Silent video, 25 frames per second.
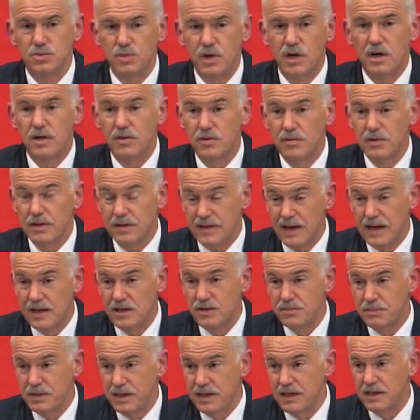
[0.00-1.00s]
Well, that
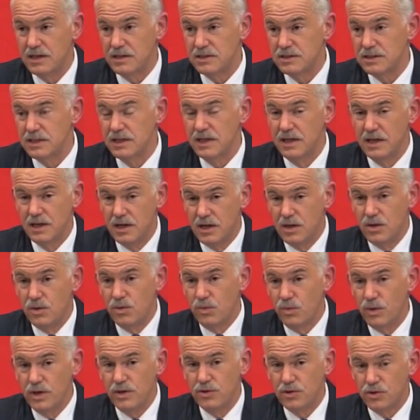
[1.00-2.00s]
is
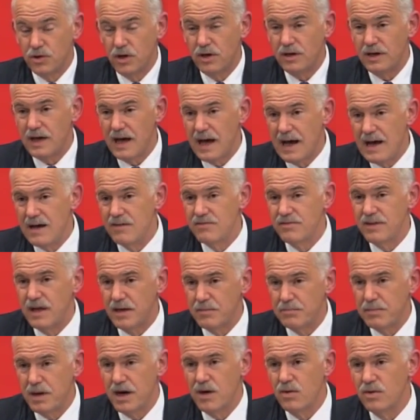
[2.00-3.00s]
because we do not have
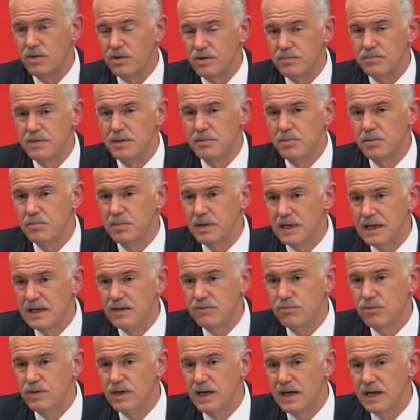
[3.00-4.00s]
that power that people
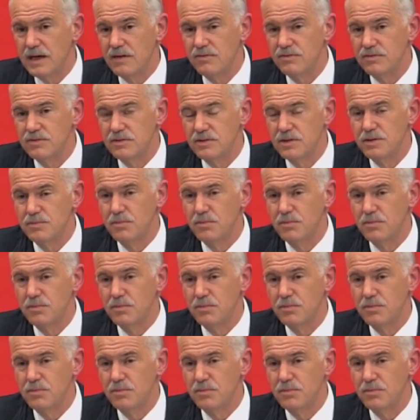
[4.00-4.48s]
believe we have.